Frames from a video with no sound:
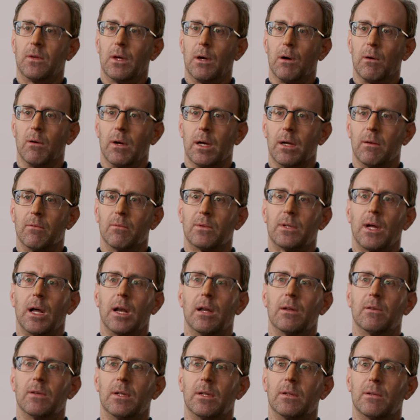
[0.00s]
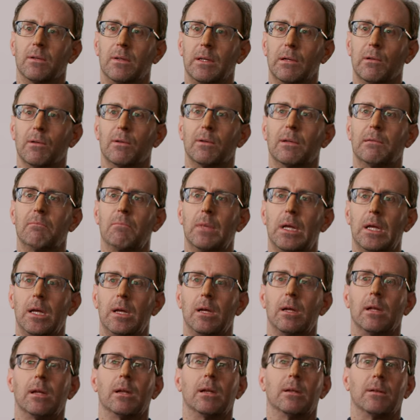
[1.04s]
So it kind of instilled in
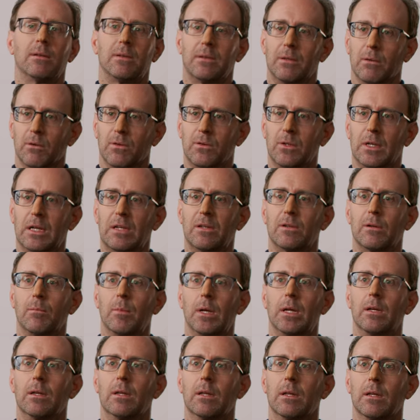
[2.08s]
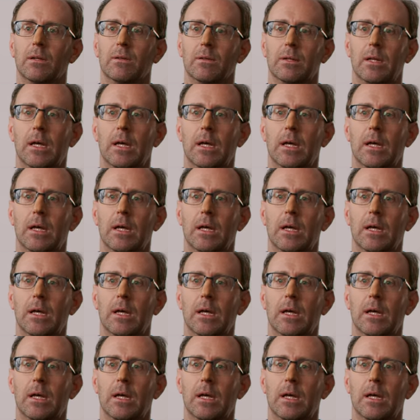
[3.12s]
me and still sticks to me to this